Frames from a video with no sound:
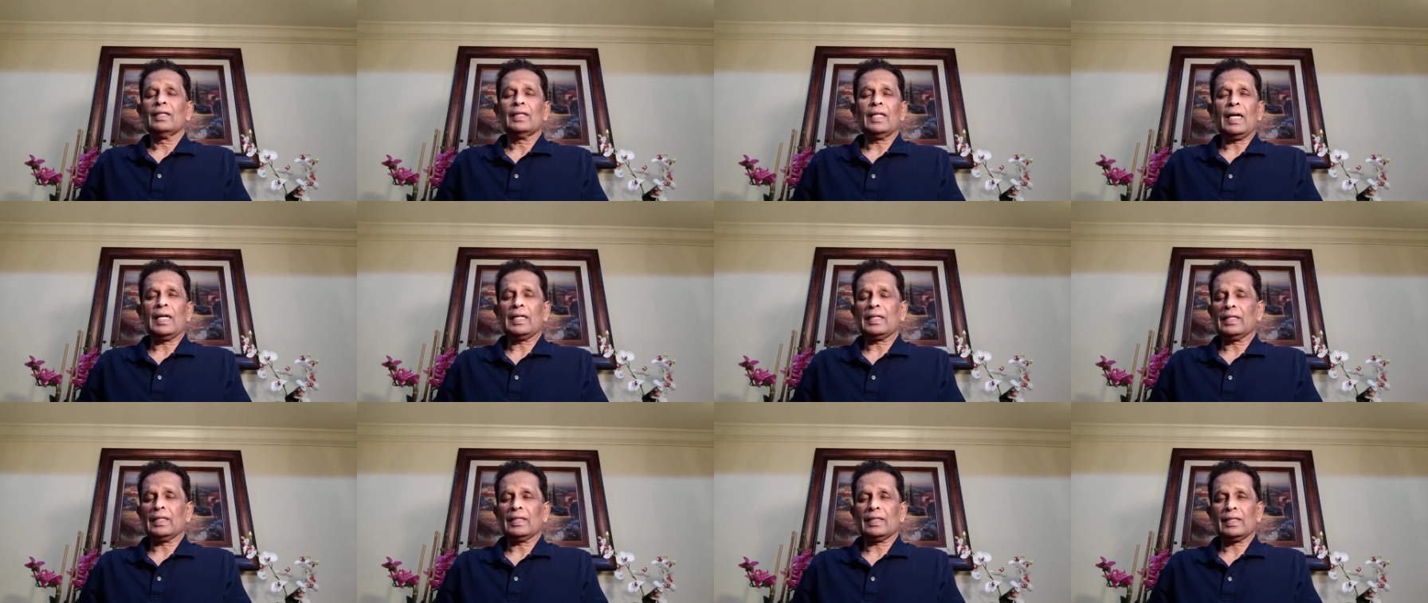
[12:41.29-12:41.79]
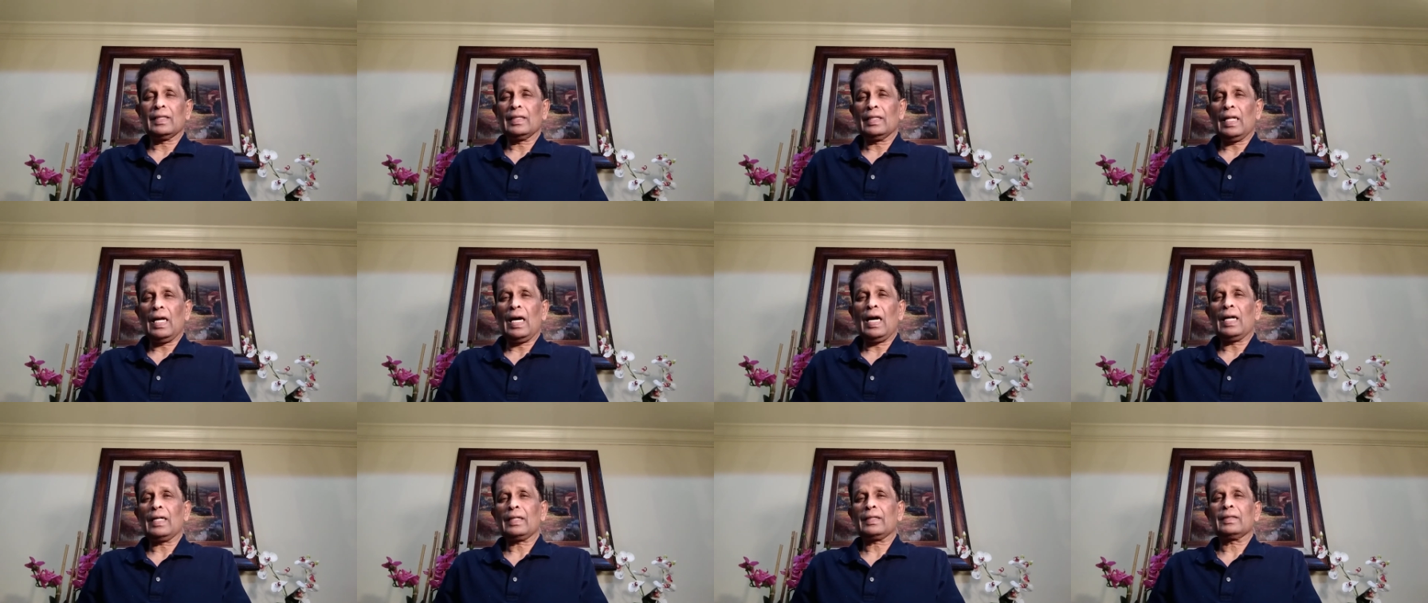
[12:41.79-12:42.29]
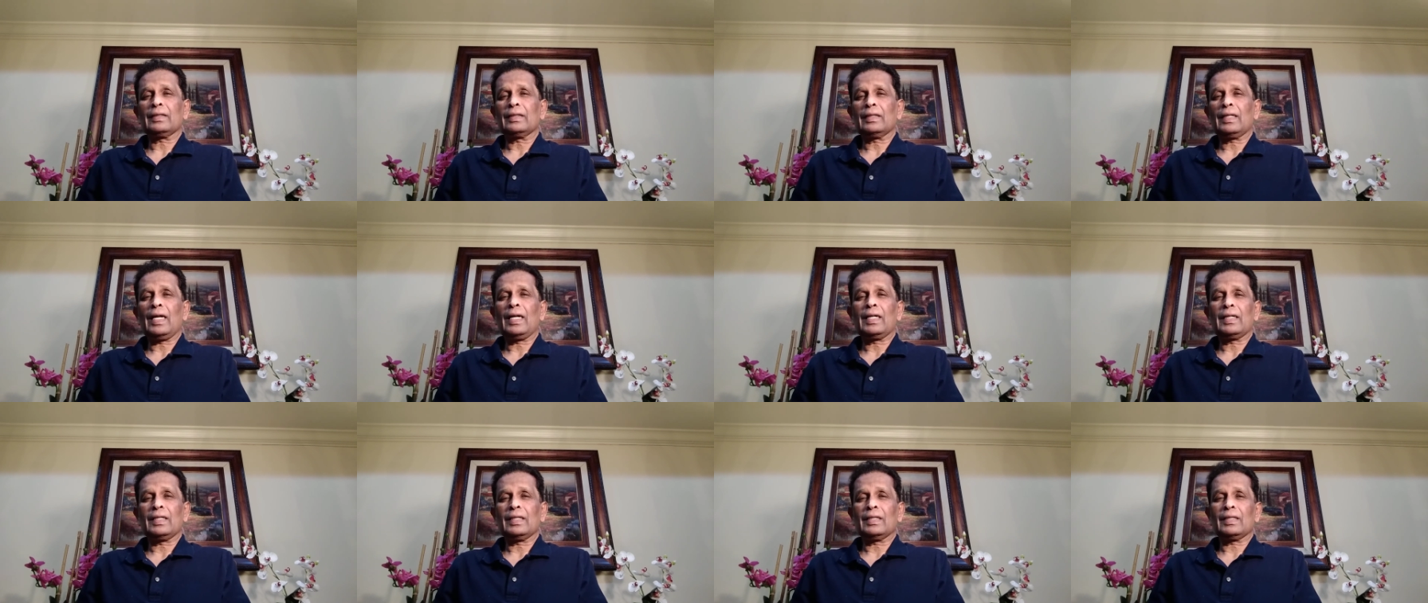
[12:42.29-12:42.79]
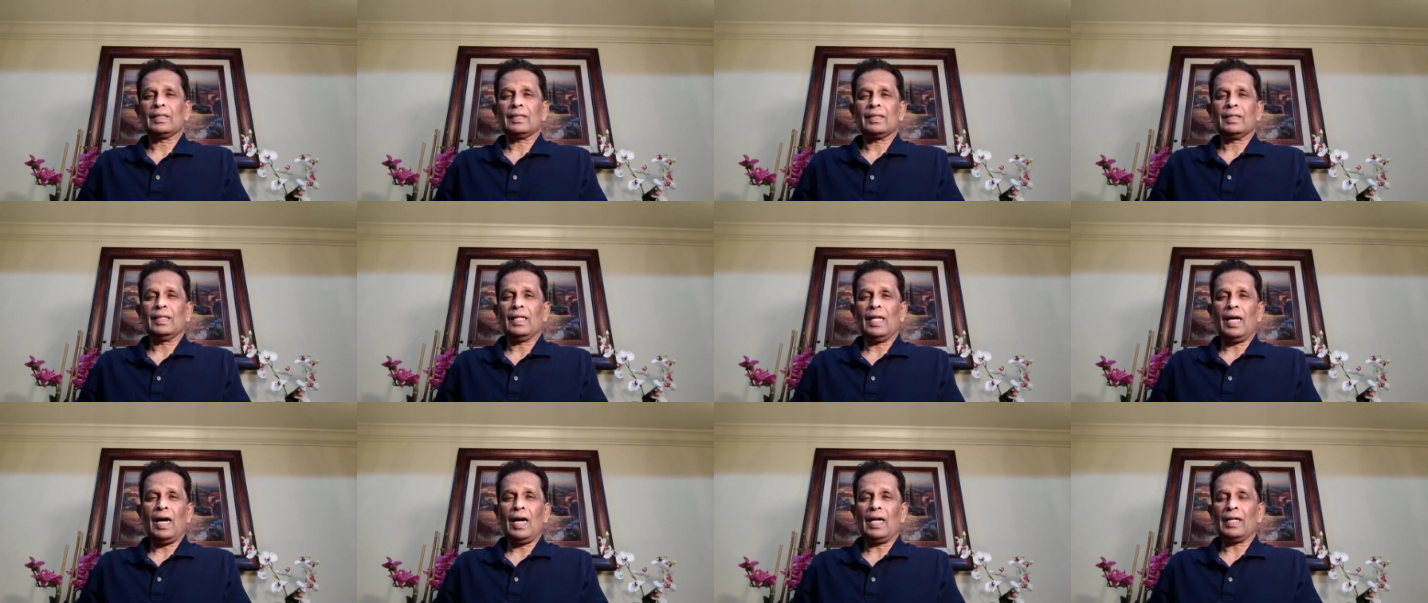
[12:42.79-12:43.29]
That is
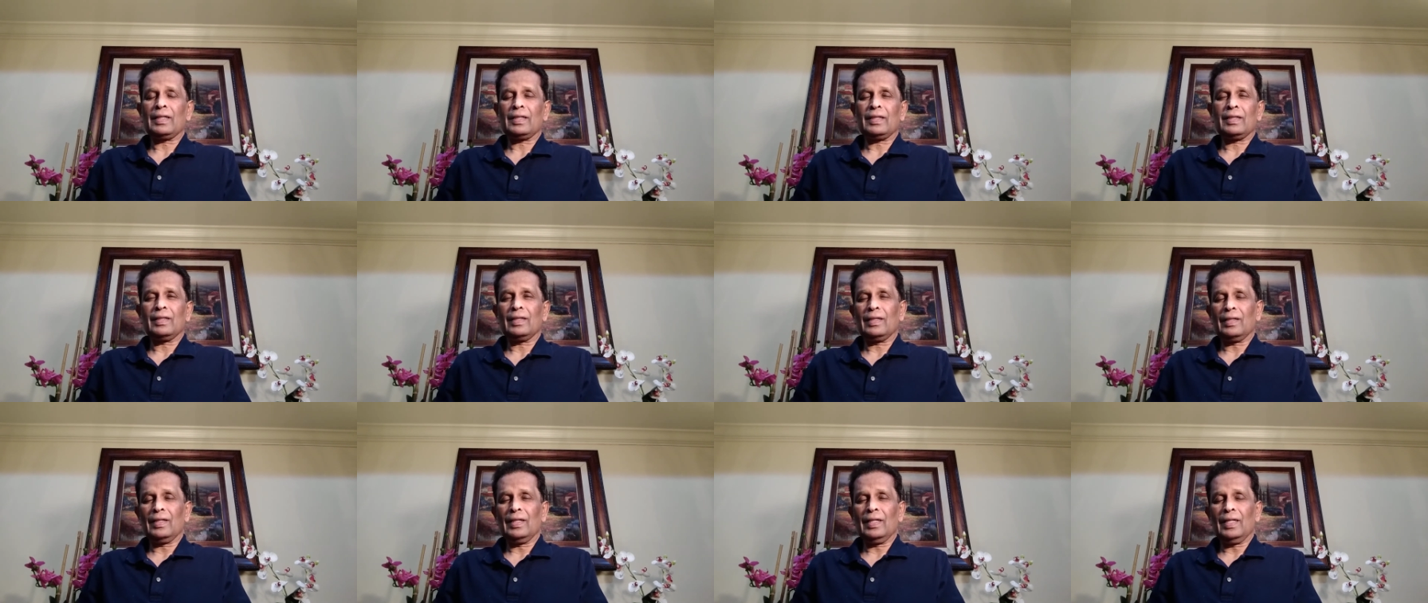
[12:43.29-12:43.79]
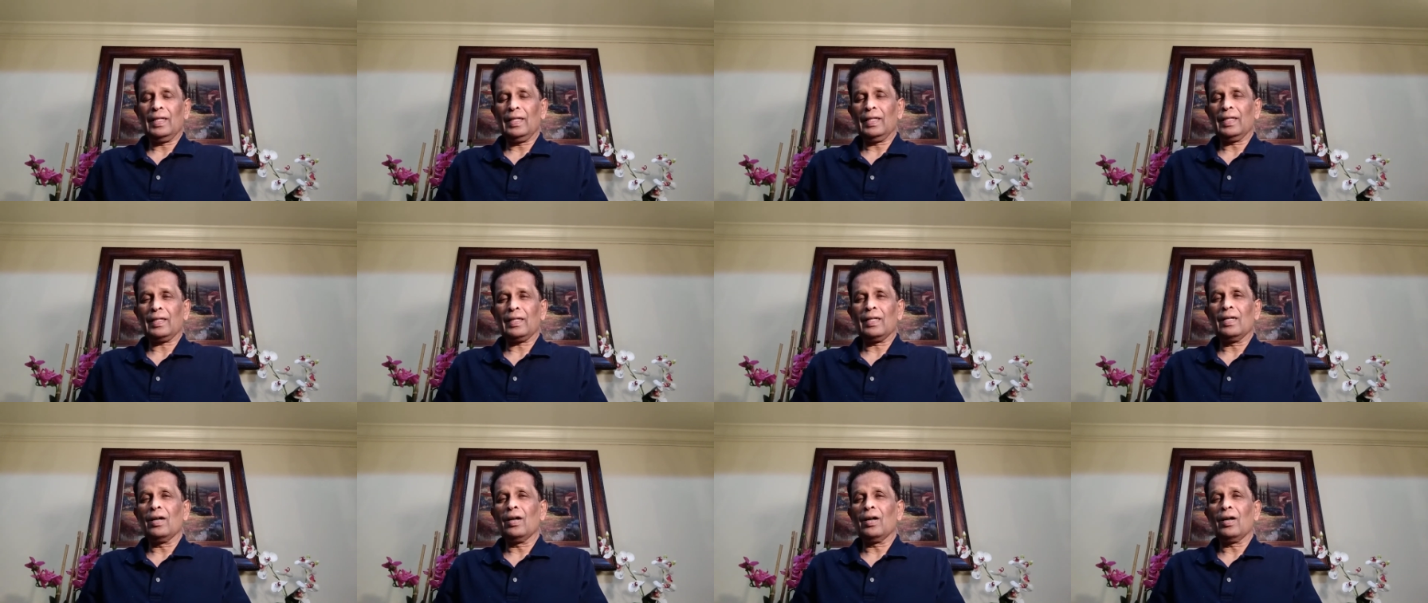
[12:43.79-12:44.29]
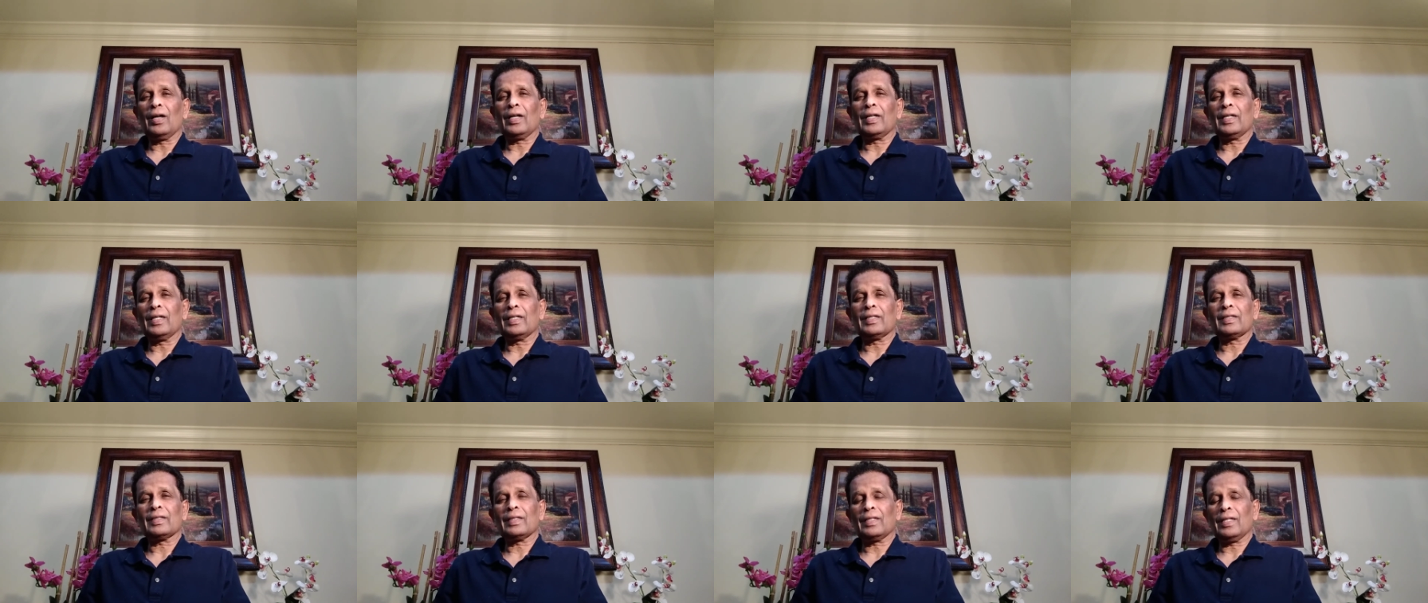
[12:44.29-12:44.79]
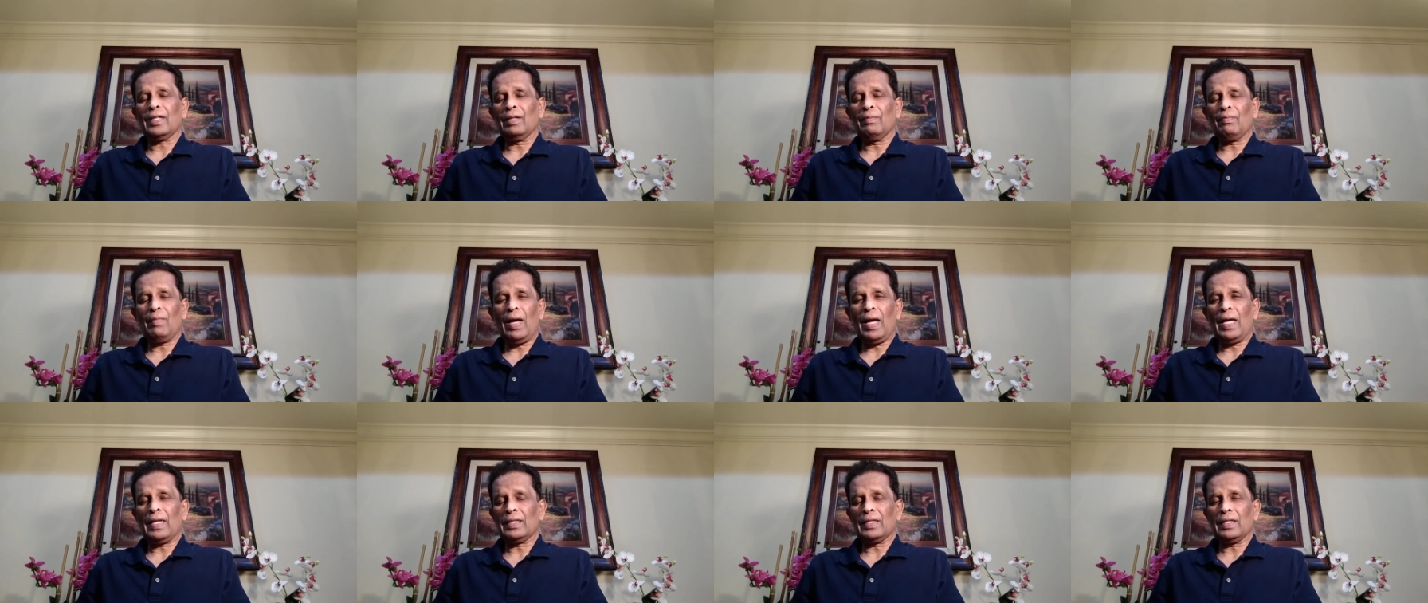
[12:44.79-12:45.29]
not really God. It's an
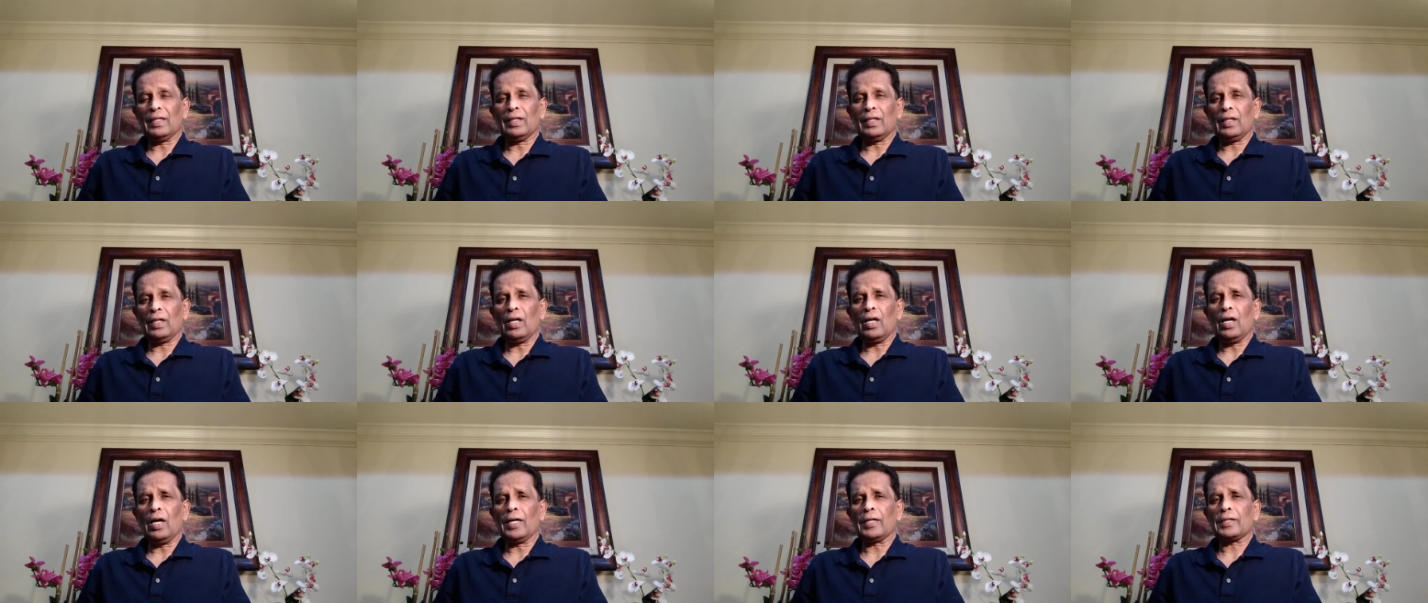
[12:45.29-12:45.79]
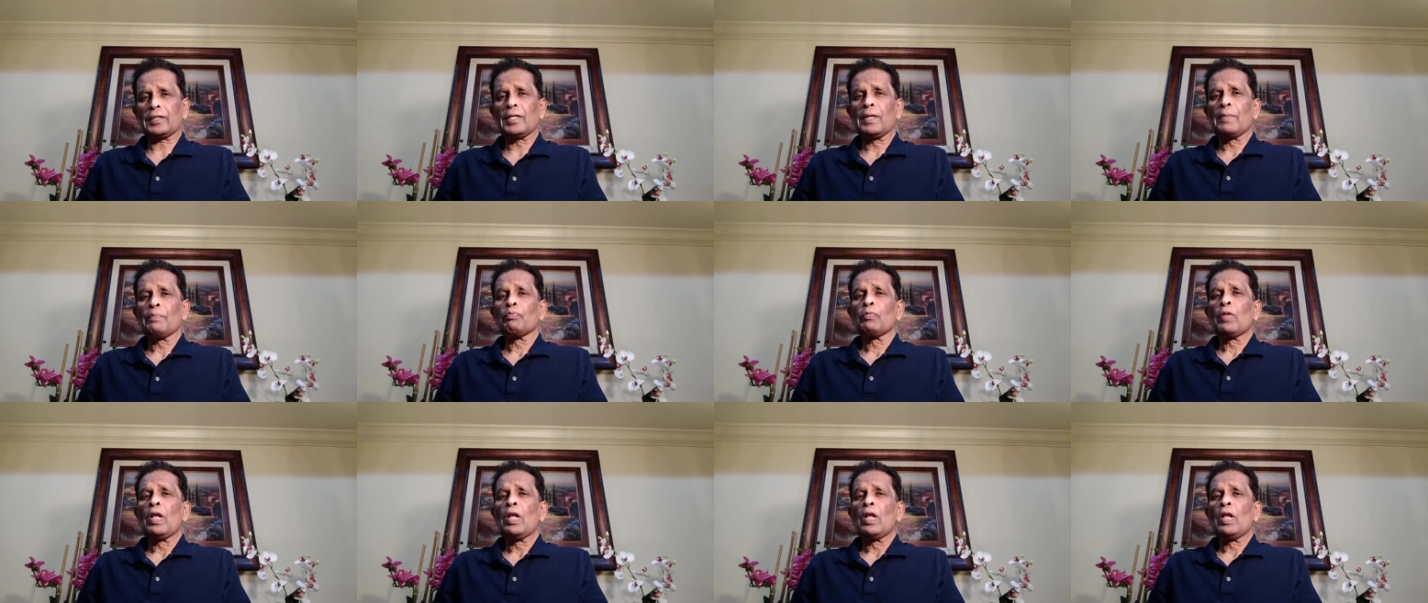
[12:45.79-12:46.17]
imagined God.